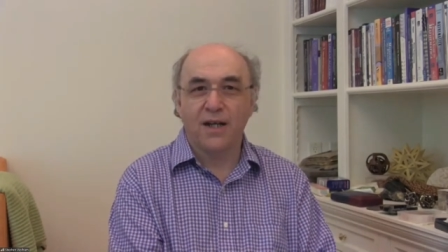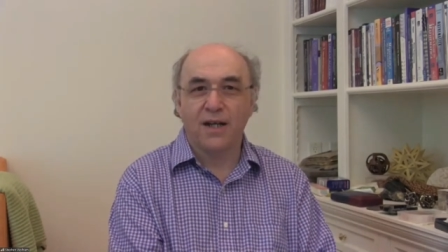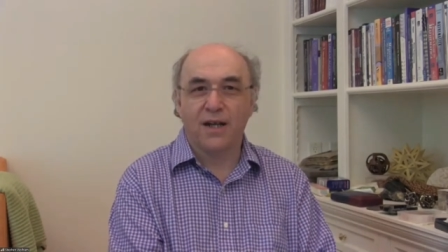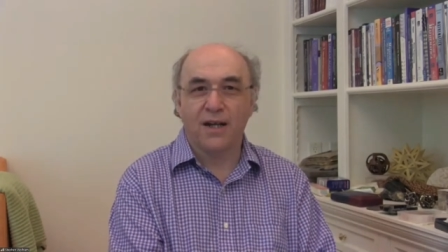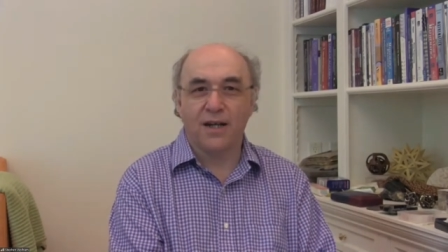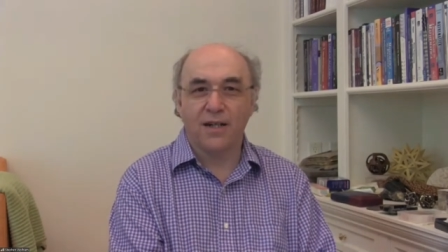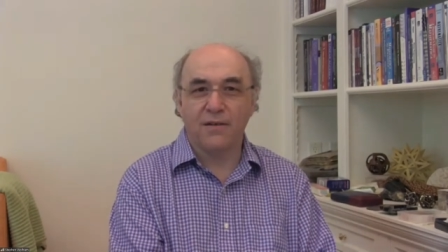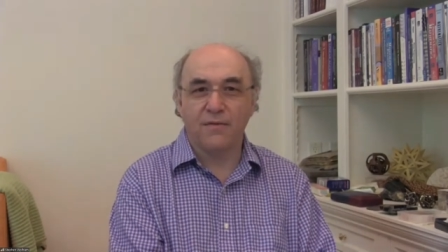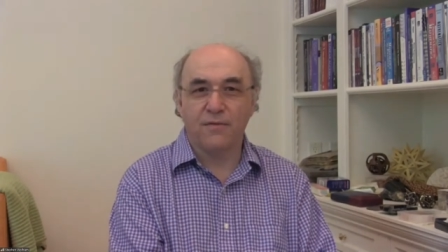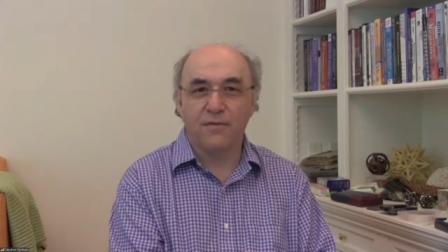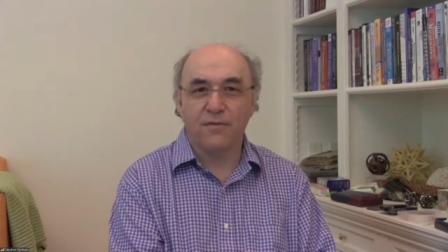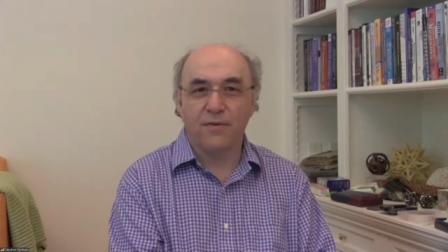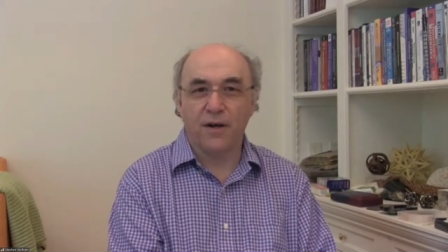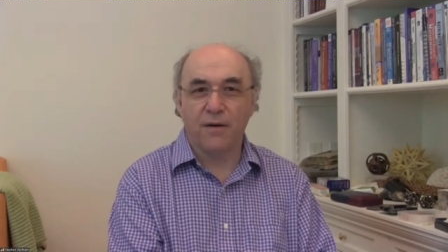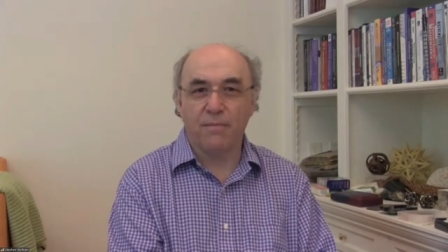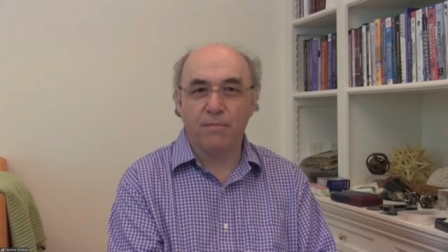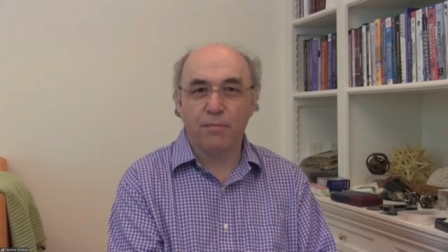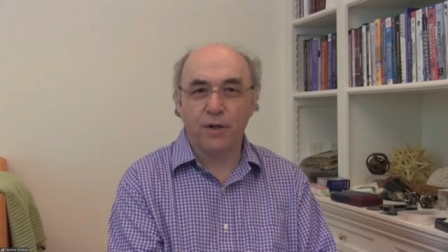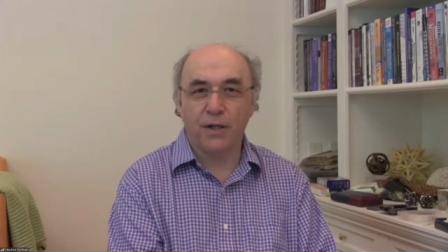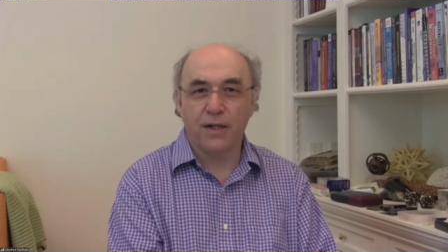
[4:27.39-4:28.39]
kind of
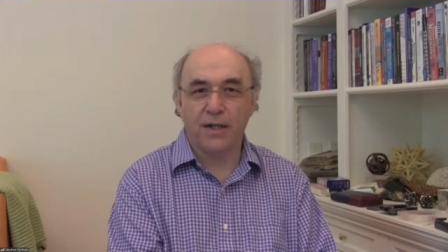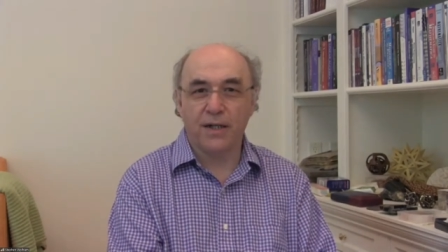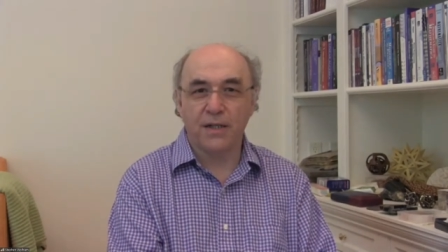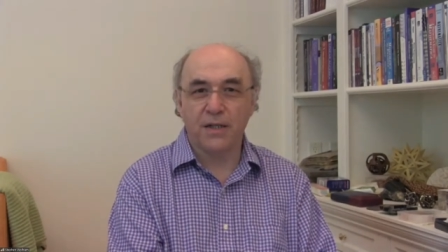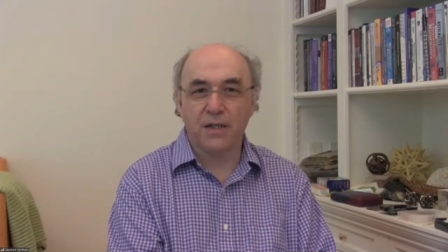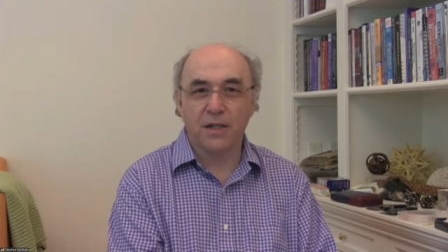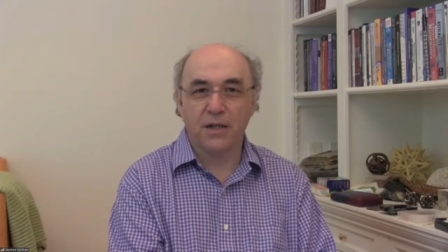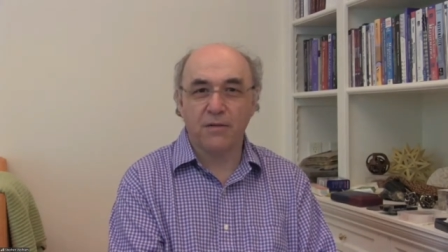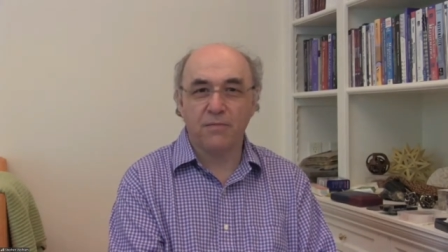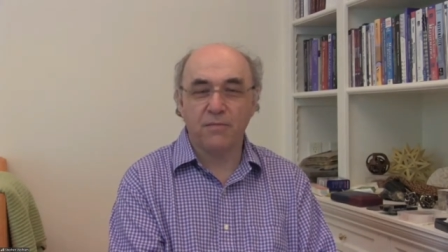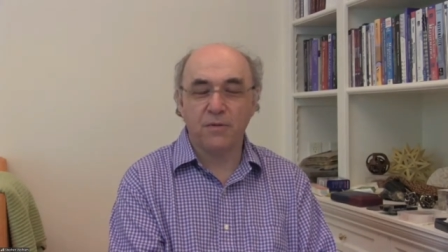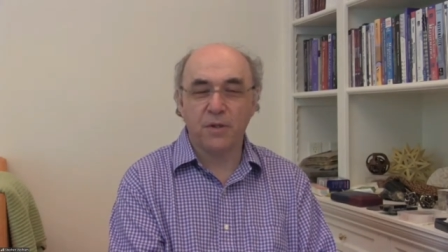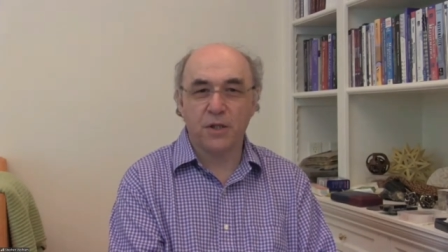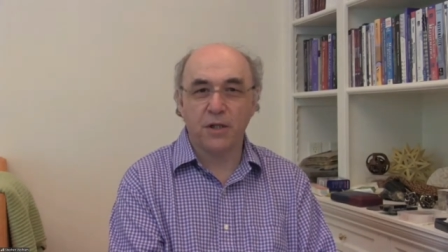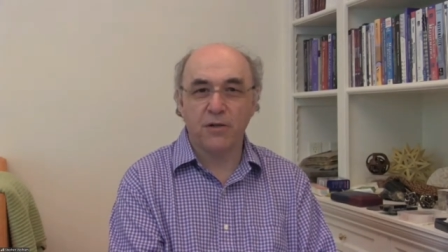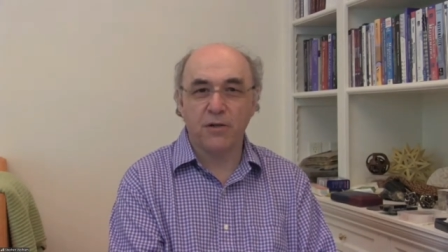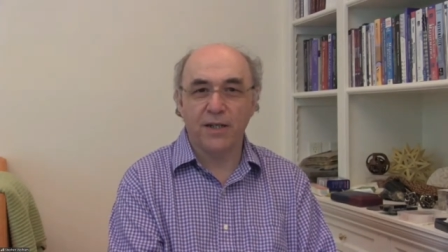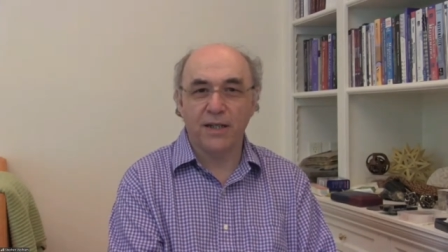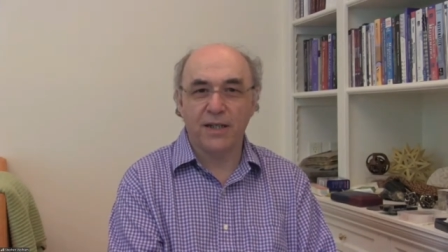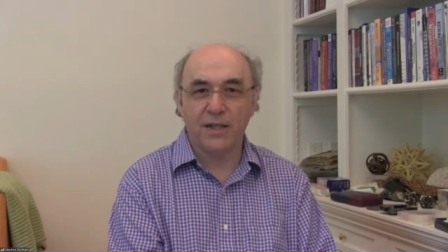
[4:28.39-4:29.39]
put it into
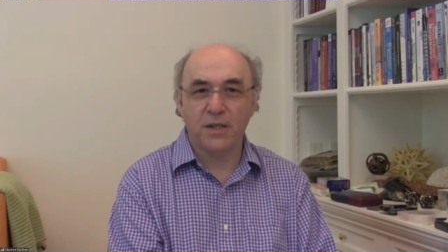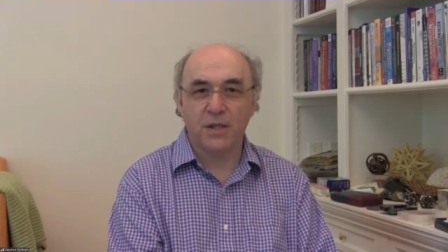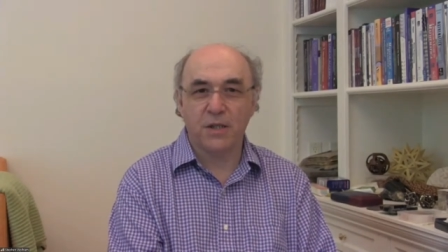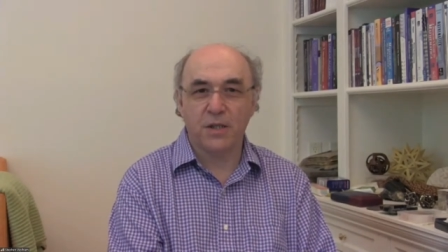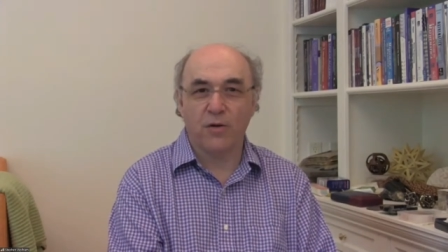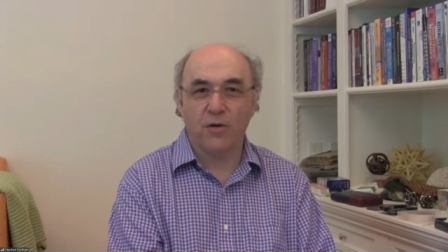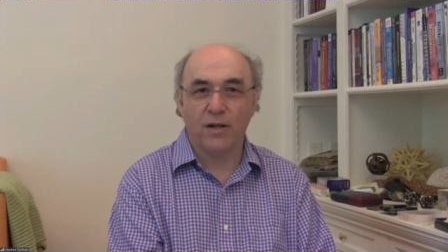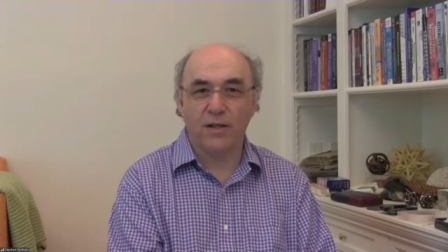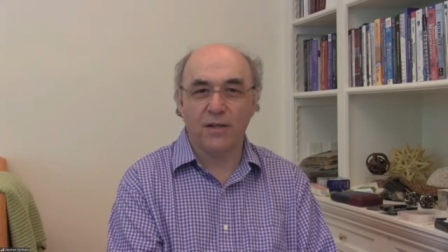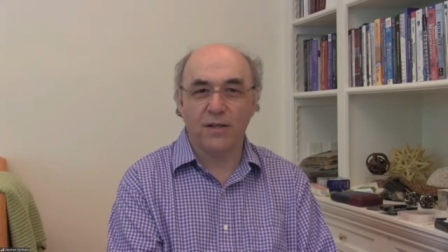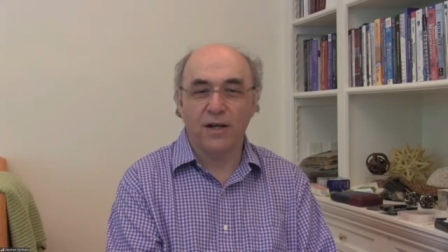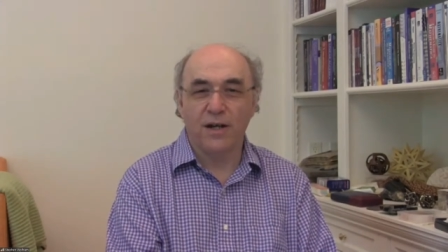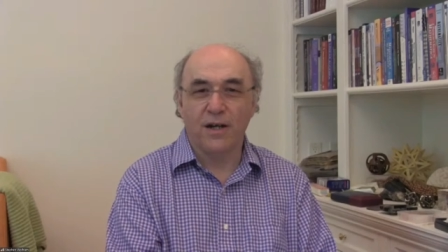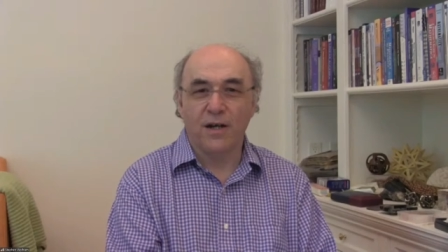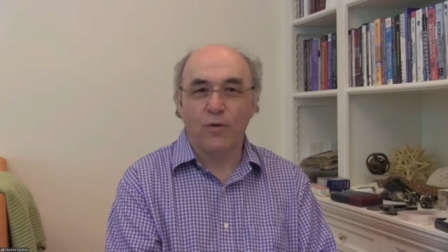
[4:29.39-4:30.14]
Siri and so on,